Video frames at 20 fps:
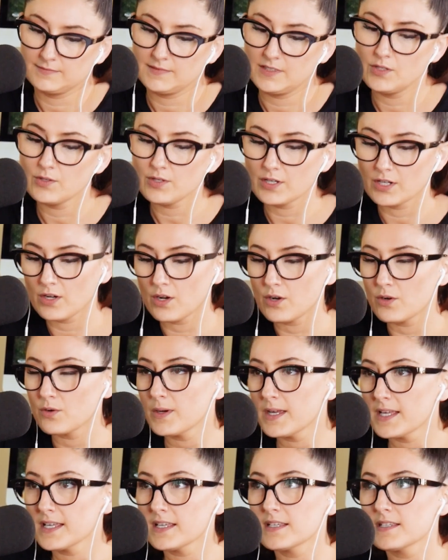You could
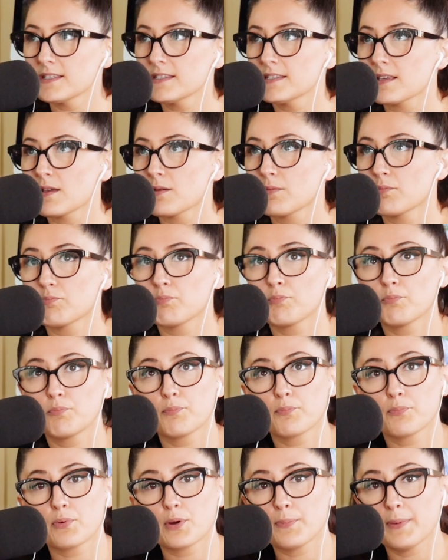always
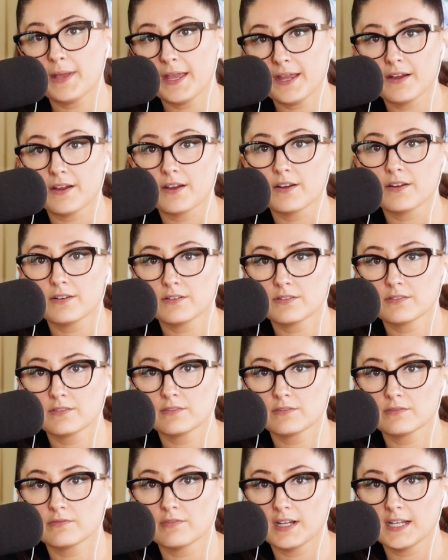prepare,
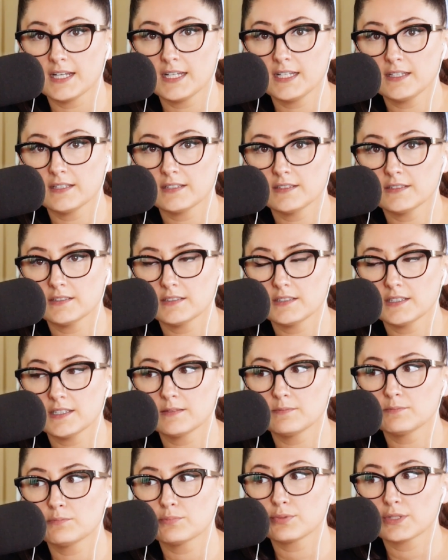right?
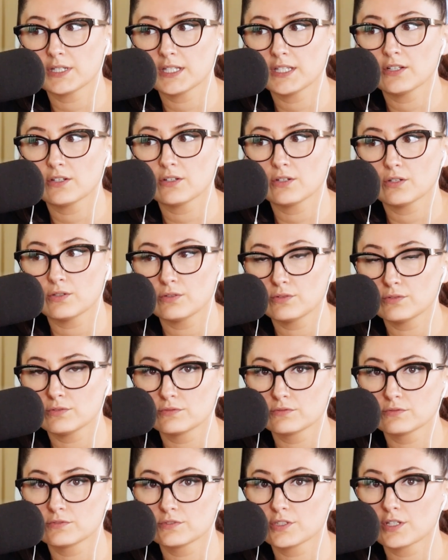And bring your
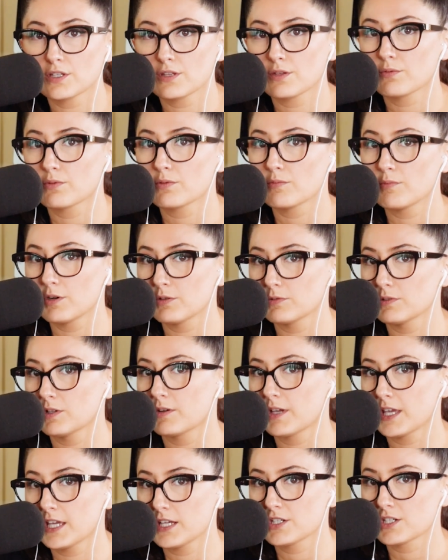own to the remote
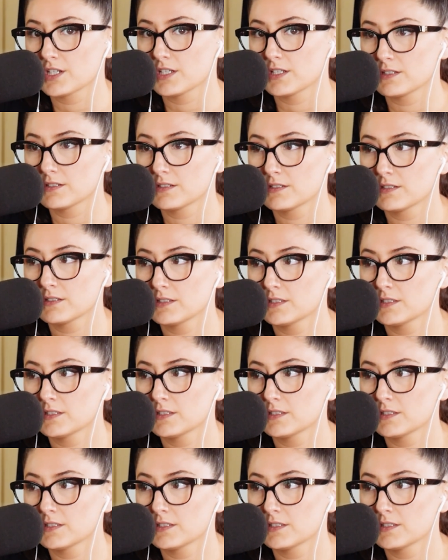location